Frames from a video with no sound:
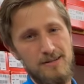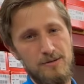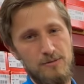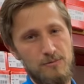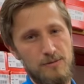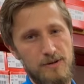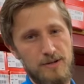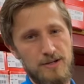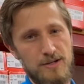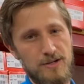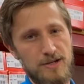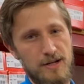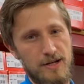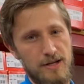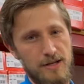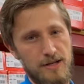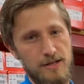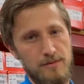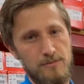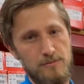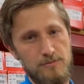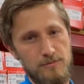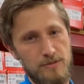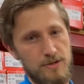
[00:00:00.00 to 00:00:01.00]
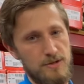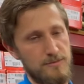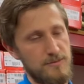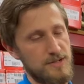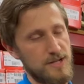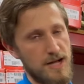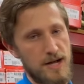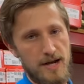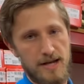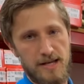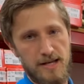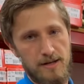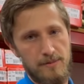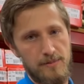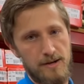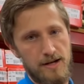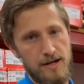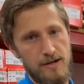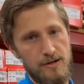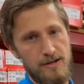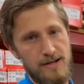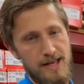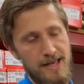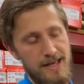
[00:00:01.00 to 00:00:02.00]
when you're talking
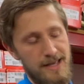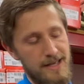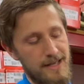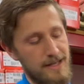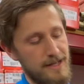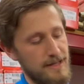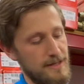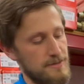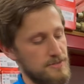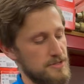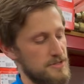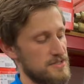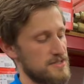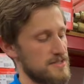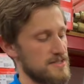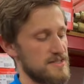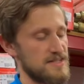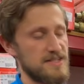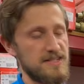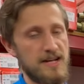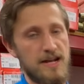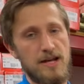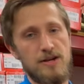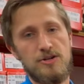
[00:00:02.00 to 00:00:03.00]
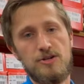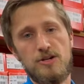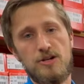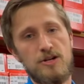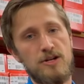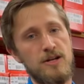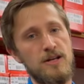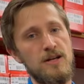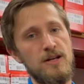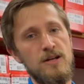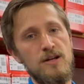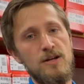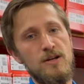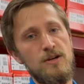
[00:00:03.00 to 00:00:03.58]
about a just a standard